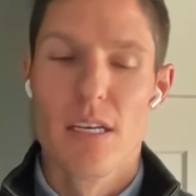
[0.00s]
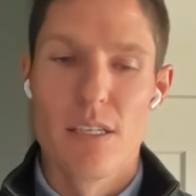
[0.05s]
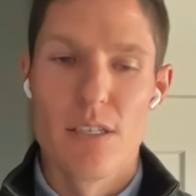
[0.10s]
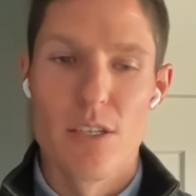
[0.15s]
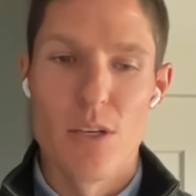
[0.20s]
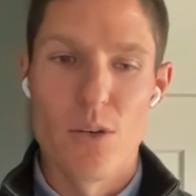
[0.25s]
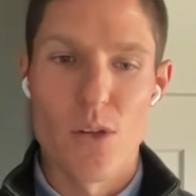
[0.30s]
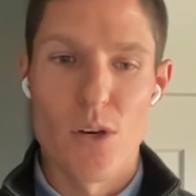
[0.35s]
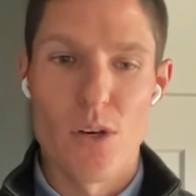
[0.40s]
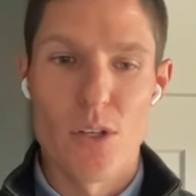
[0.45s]

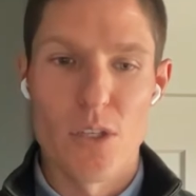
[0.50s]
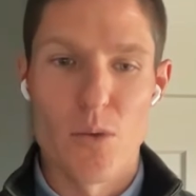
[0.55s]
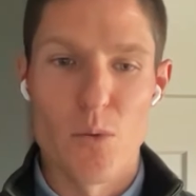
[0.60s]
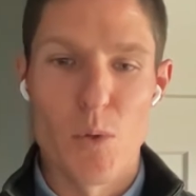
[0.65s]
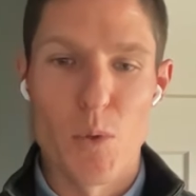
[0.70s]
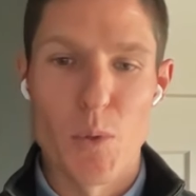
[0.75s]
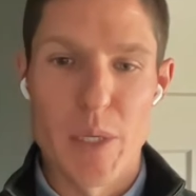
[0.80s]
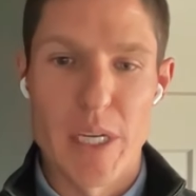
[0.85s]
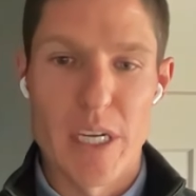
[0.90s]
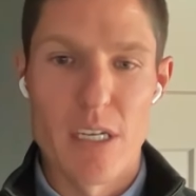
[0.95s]
No longer
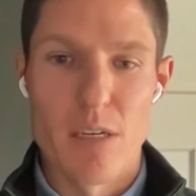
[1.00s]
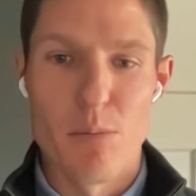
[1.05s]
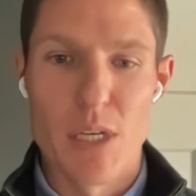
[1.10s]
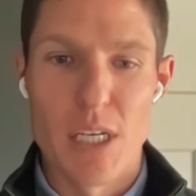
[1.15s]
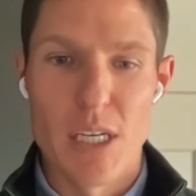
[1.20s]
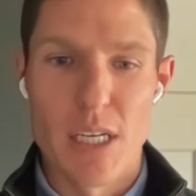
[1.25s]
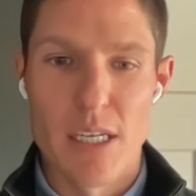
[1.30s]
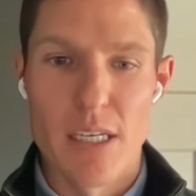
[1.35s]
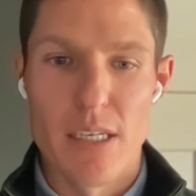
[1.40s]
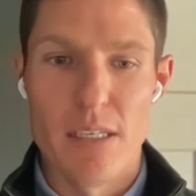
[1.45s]
were we going to
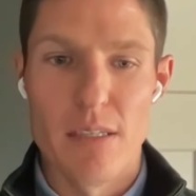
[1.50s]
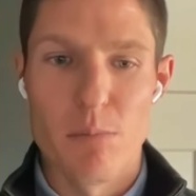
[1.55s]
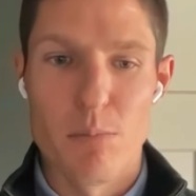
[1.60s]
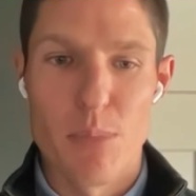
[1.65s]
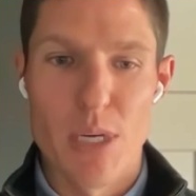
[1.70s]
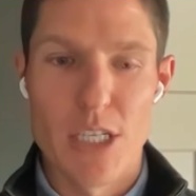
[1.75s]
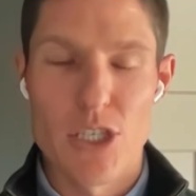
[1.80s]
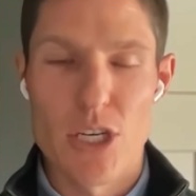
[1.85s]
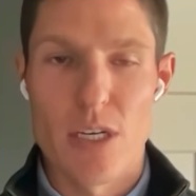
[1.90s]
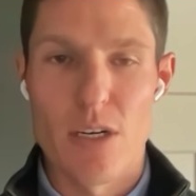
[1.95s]
be
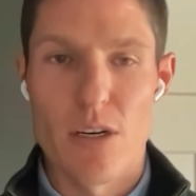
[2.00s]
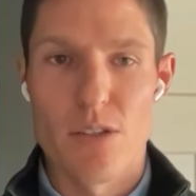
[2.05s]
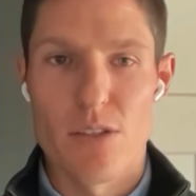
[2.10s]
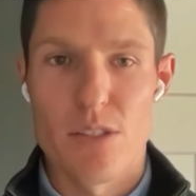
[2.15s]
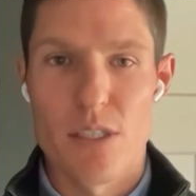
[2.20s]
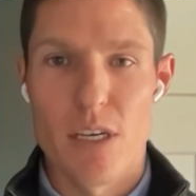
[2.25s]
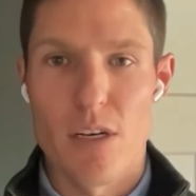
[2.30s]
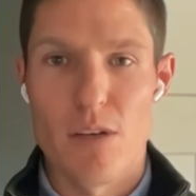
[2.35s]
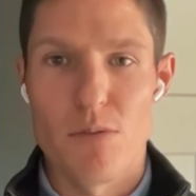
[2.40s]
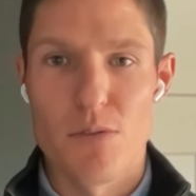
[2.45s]
pitching
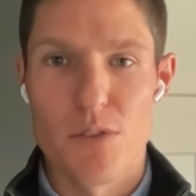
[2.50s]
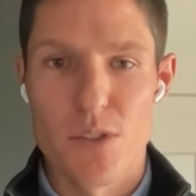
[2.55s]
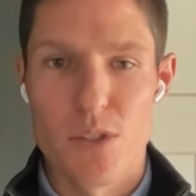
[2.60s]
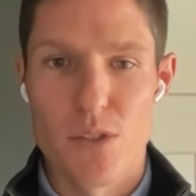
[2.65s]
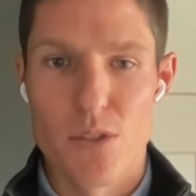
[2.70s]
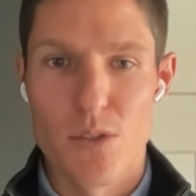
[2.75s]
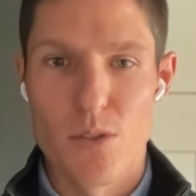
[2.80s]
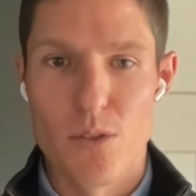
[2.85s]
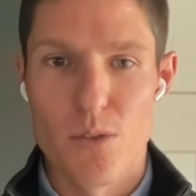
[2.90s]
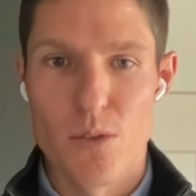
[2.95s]
ourselves
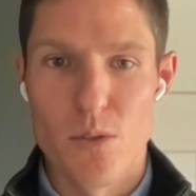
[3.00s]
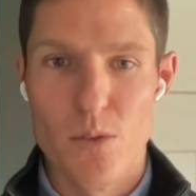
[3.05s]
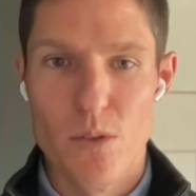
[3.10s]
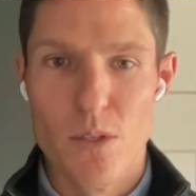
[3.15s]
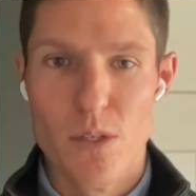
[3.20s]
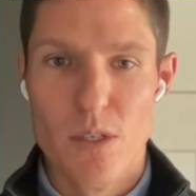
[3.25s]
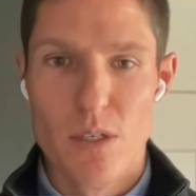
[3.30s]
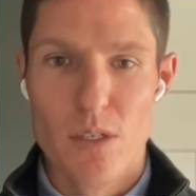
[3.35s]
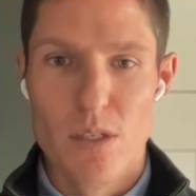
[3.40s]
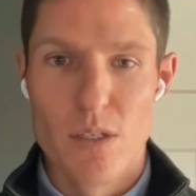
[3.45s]
to
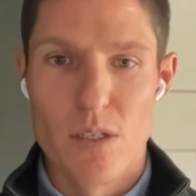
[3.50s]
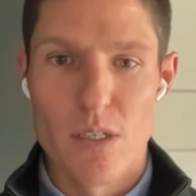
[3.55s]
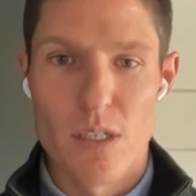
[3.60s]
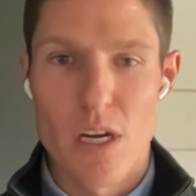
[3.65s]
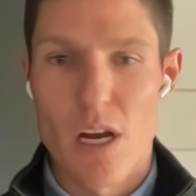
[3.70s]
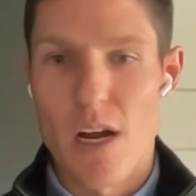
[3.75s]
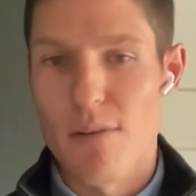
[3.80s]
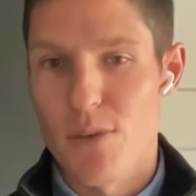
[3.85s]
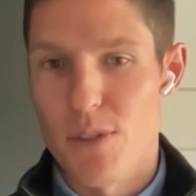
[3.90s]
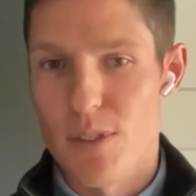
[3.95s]

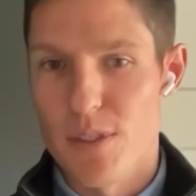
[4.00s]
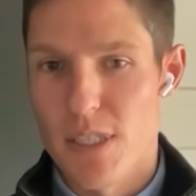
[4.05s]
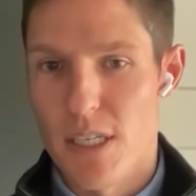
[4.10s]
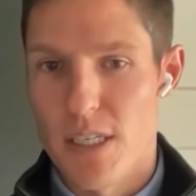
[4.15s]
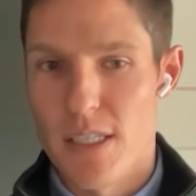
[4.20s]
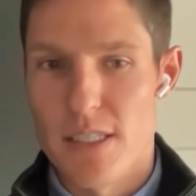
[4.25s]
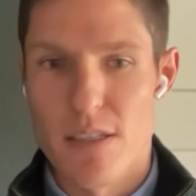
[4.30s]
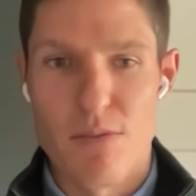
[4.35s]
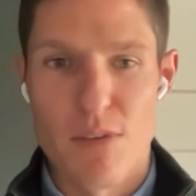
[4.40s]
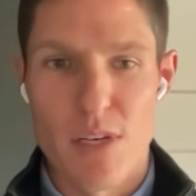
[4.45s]

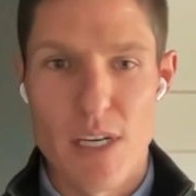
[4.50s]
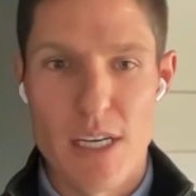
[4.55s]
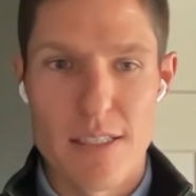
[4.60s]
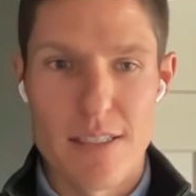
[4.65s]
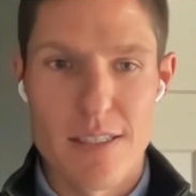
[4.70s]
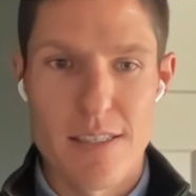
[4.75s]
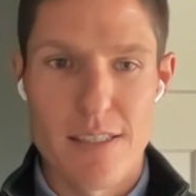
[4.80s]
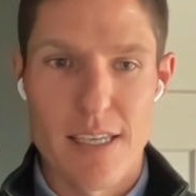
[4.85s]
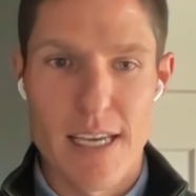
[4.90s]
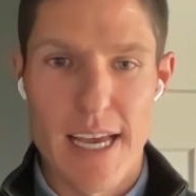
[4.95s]
conferences,
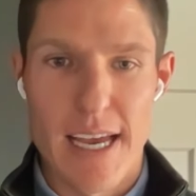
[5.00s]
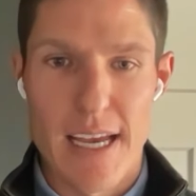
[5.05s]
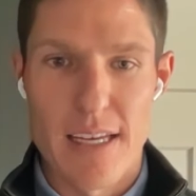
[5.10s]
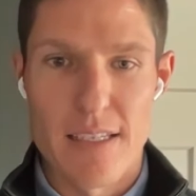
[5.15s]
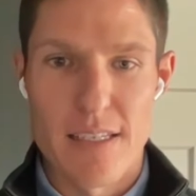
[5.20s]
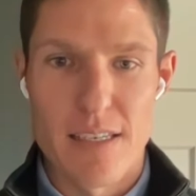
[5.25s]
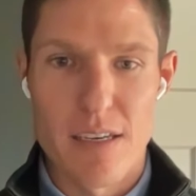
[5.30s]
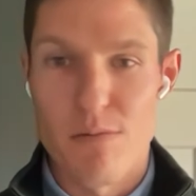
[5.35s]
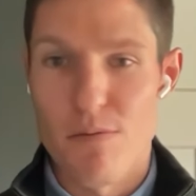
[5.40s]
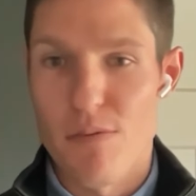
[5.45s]
events
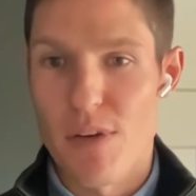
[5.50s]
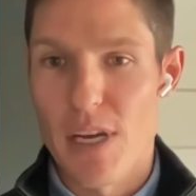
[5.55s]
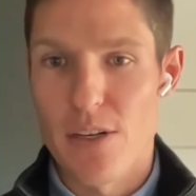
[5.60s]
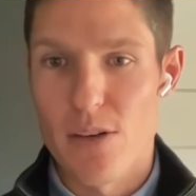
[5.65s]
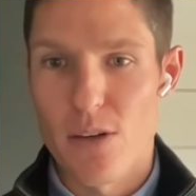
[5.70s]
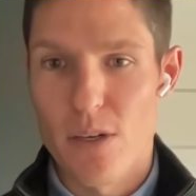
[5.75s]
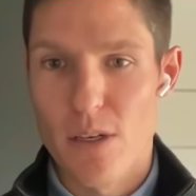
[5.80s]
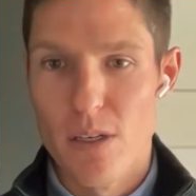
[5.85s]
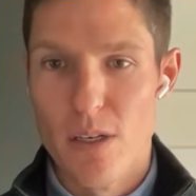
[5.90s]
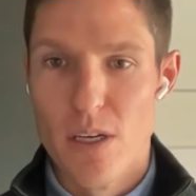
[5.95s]
as a
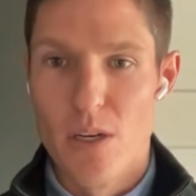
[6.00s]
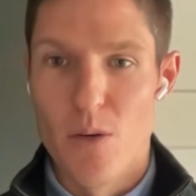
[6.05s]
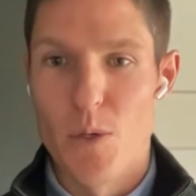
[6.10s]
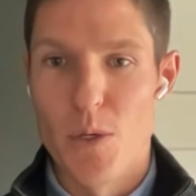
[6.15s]
vendor.